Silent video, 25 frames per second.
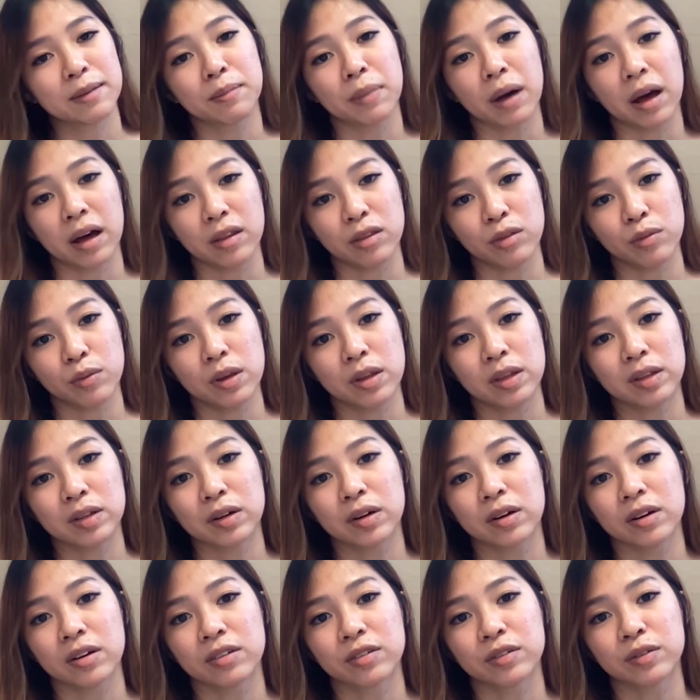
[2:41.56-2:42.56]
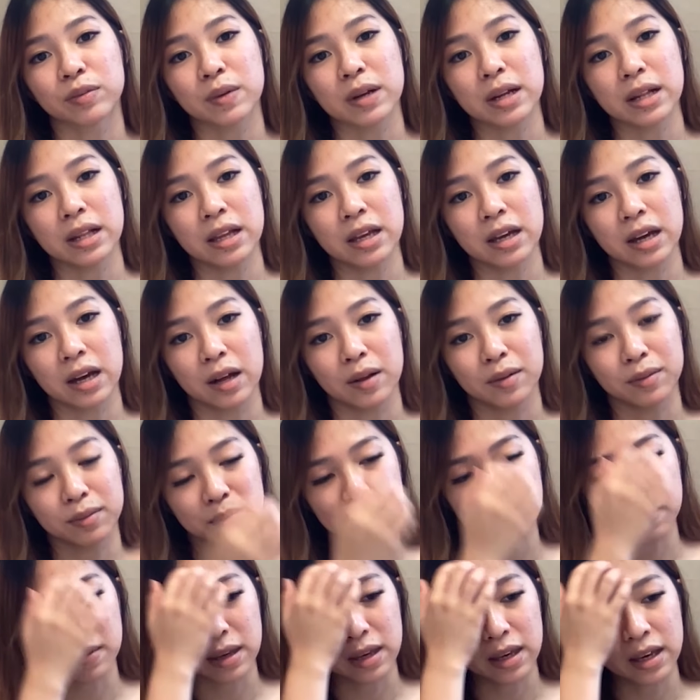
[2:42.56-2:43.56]
Pathway to Oz really
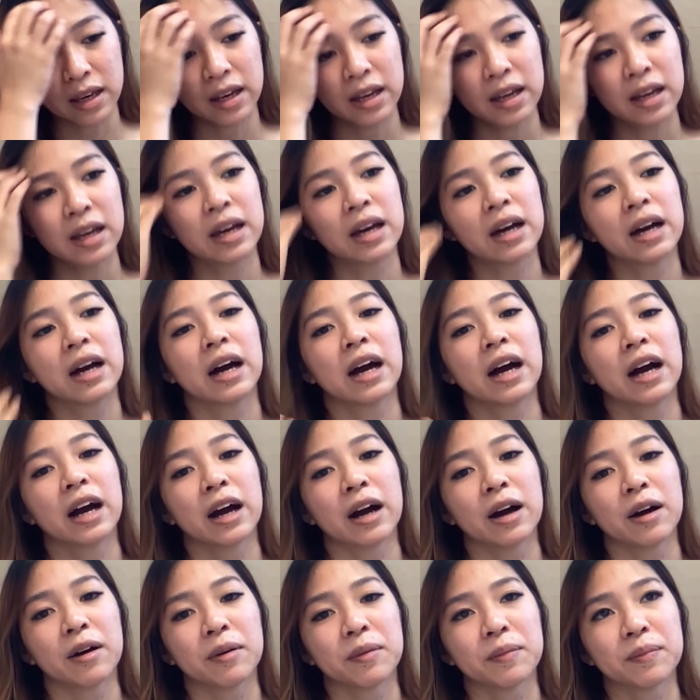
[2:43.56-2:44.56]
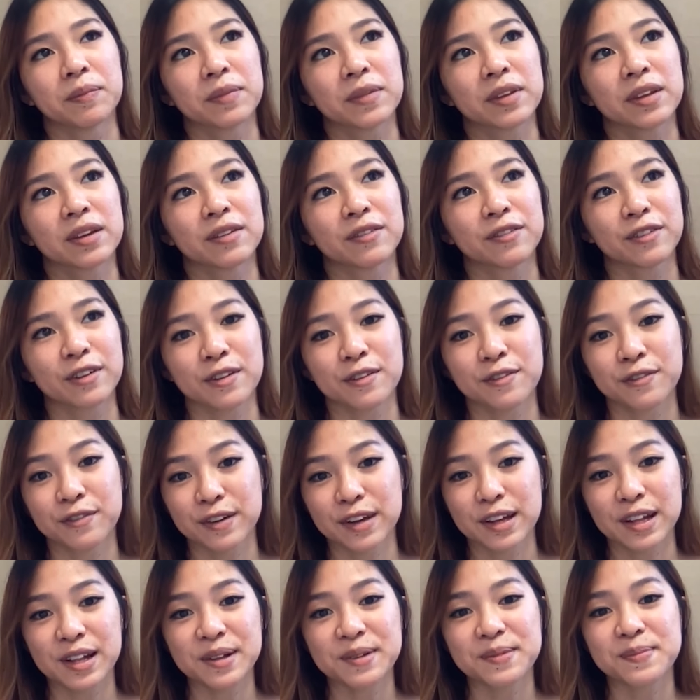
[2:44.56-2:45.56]
helped me
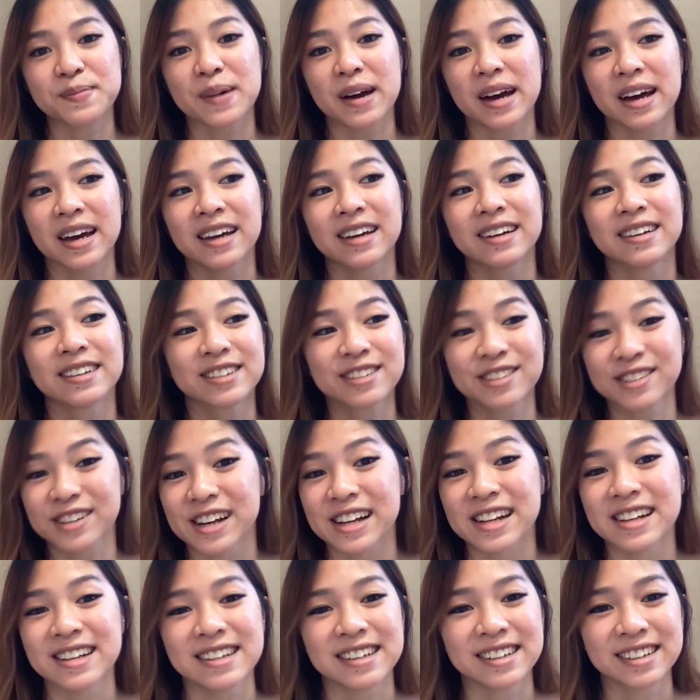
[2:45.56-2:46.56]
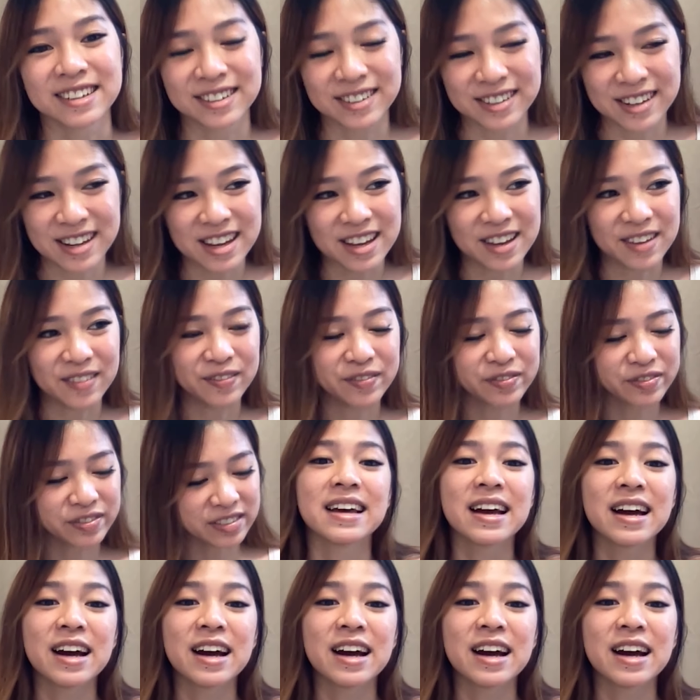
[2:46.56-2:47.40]
fulfill my Australian dream.